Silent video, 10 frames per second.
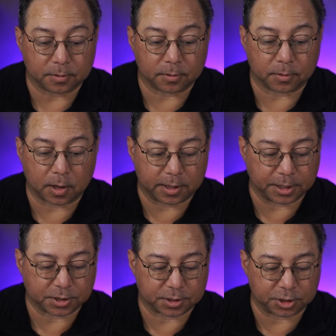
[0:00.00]

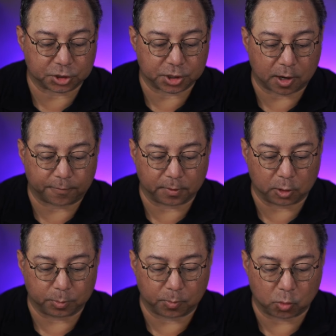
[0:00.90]
against the shelf a little
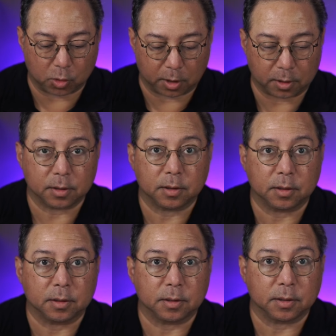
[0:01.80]
bit more.
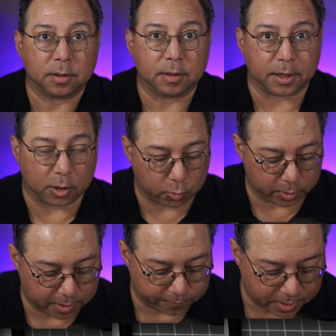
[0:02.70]
Here we
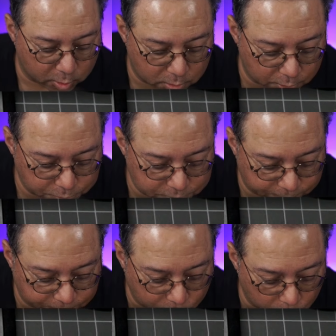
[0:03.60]
have now close to
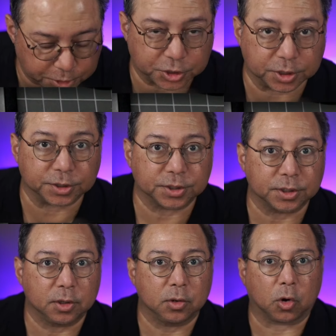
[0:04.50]
4 inches,
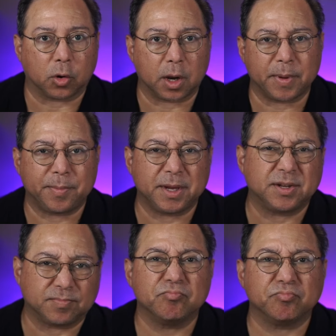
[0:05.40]
around maybe
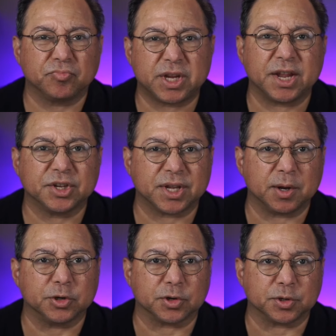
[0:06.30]
10
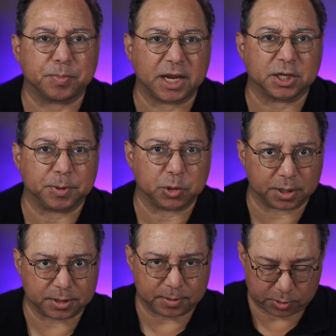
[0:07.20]
centimeters of space between the
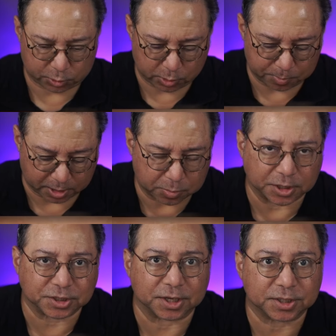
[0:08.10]
Stream Deck
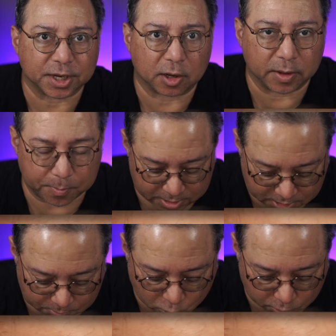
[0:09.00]
XL and my
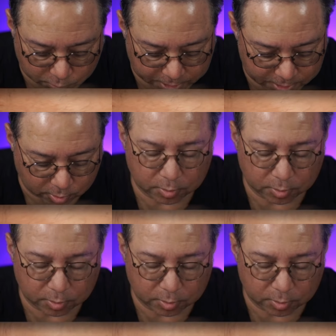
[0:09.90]
keyboard right here.